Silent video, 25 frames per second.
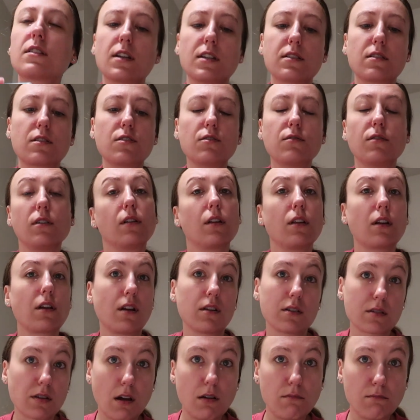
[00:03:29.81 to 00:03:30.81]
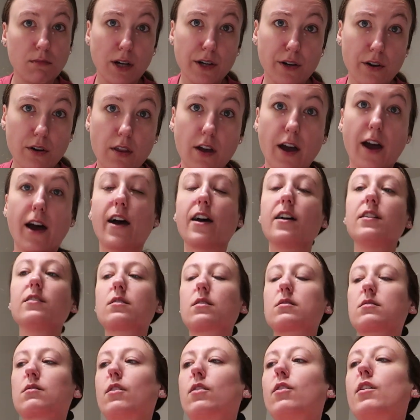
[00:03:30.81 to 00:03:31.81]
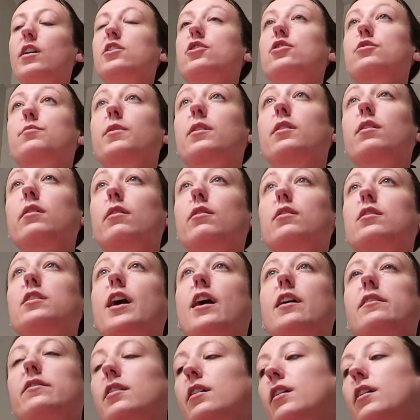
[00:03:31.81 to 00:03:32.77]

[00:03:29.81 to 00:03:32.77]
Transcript: does do a little something under the eyes, so I just put a little dot